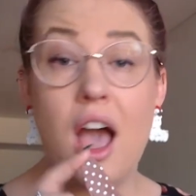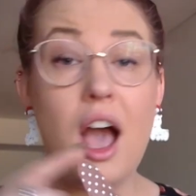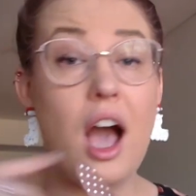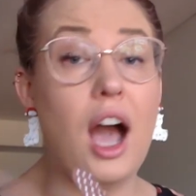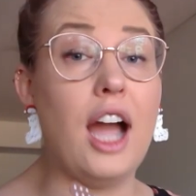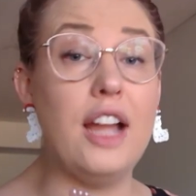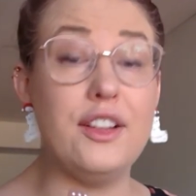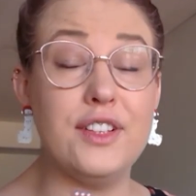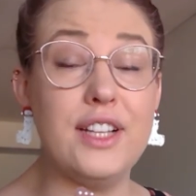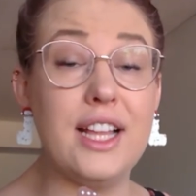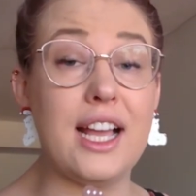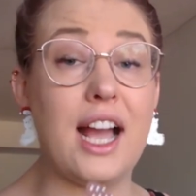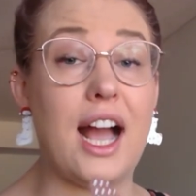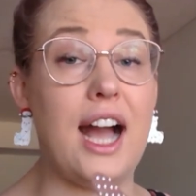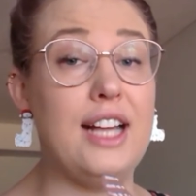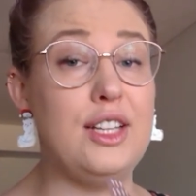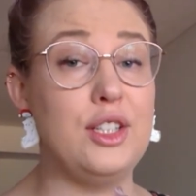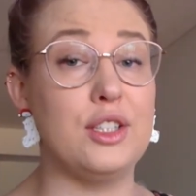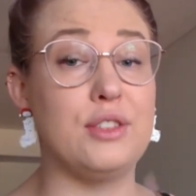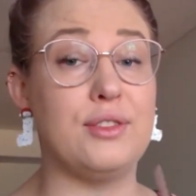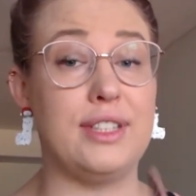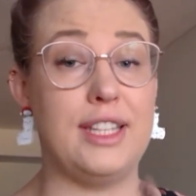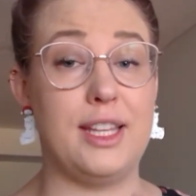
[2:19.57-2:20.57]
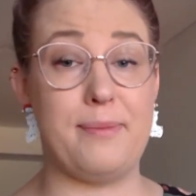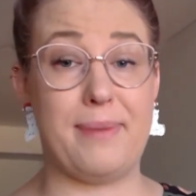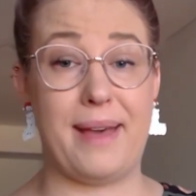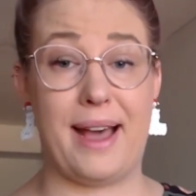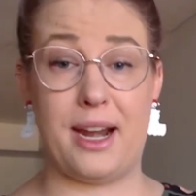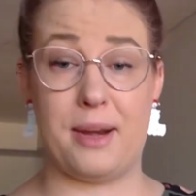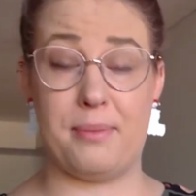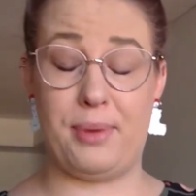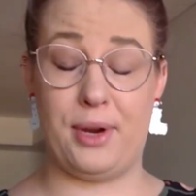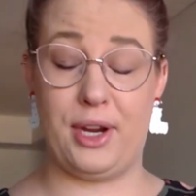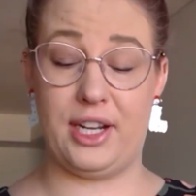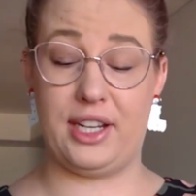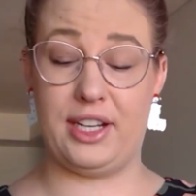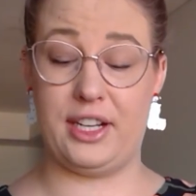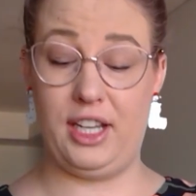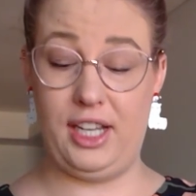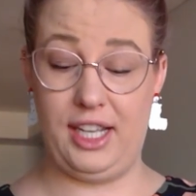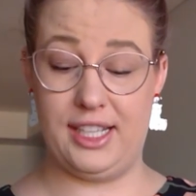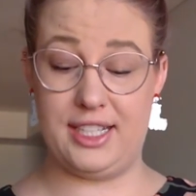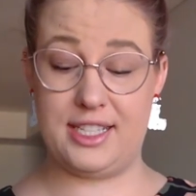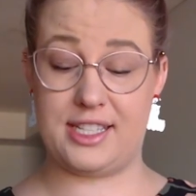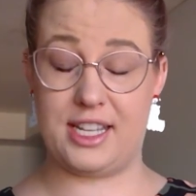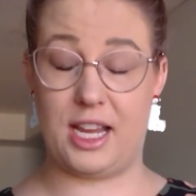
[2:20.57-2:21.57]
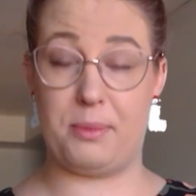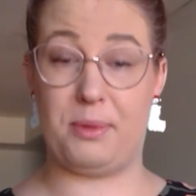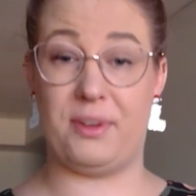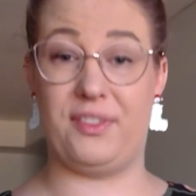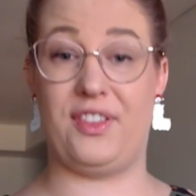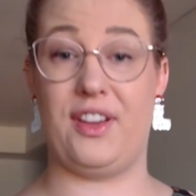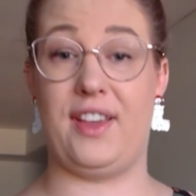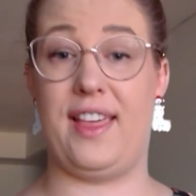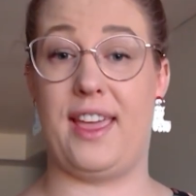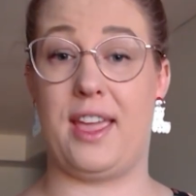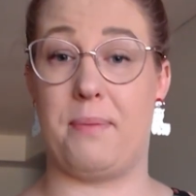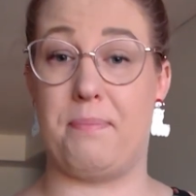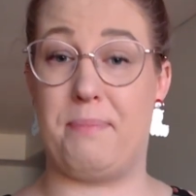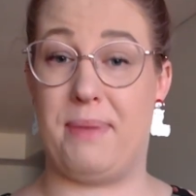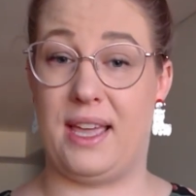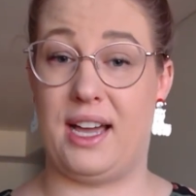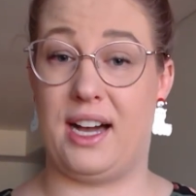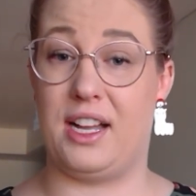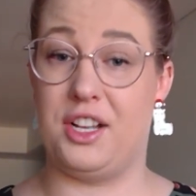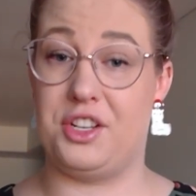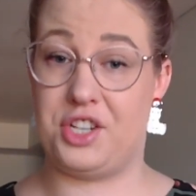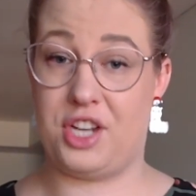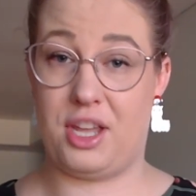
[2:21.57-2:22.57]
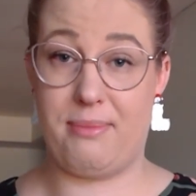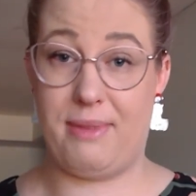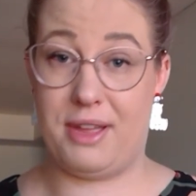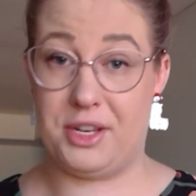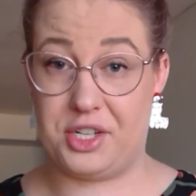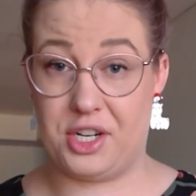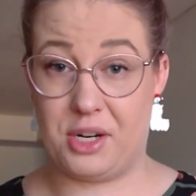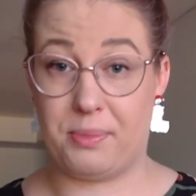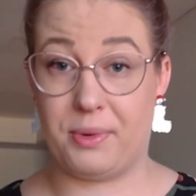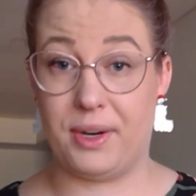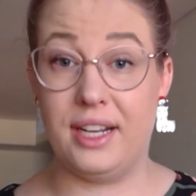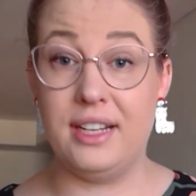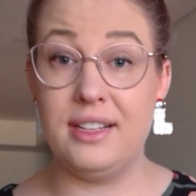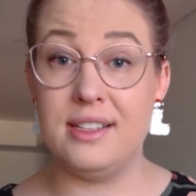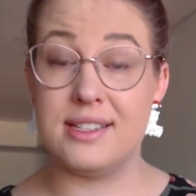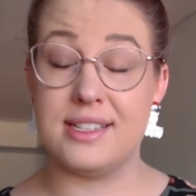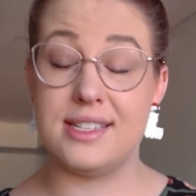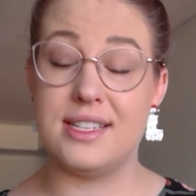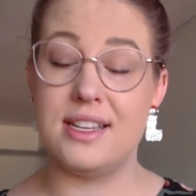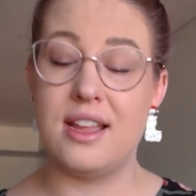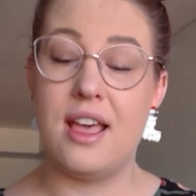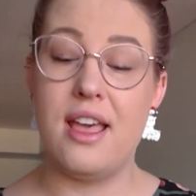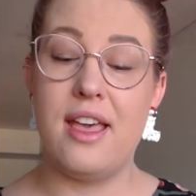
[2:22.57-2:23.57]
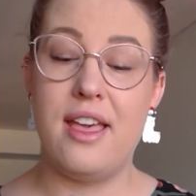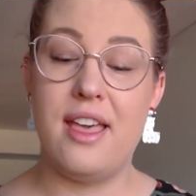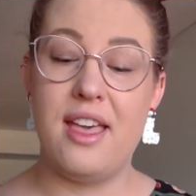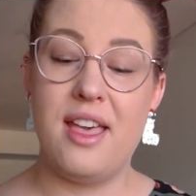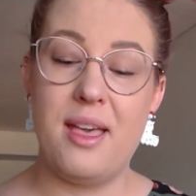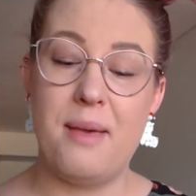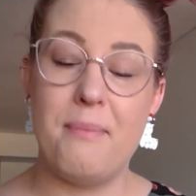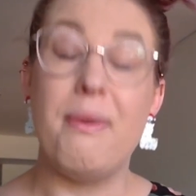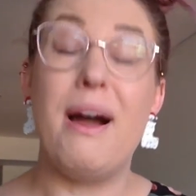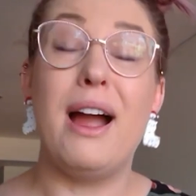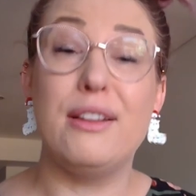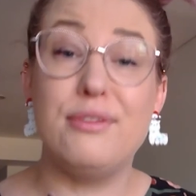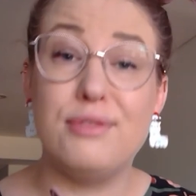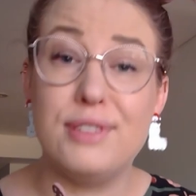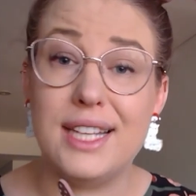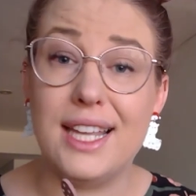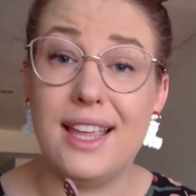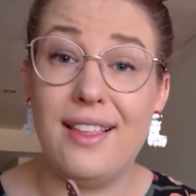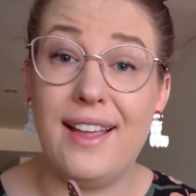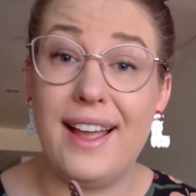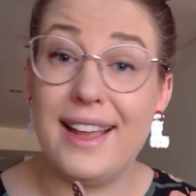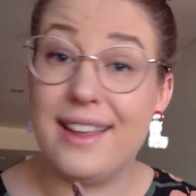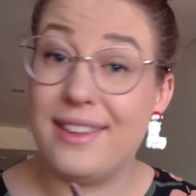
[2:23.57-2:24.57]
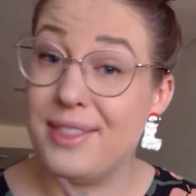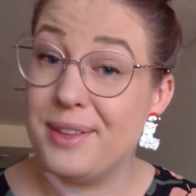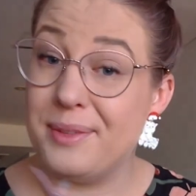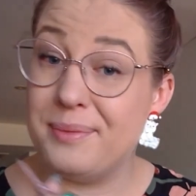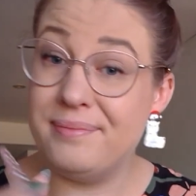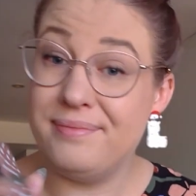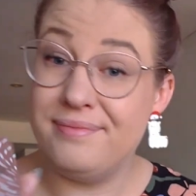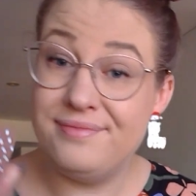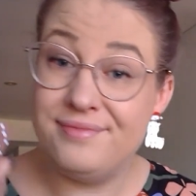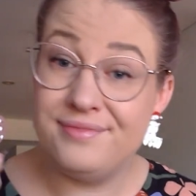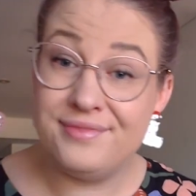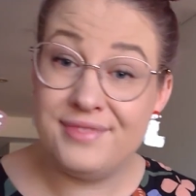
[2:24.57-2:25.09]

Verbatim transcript: I feel like I look really bad in polka dots. I prefer like bigger geometric prints, but I really like them.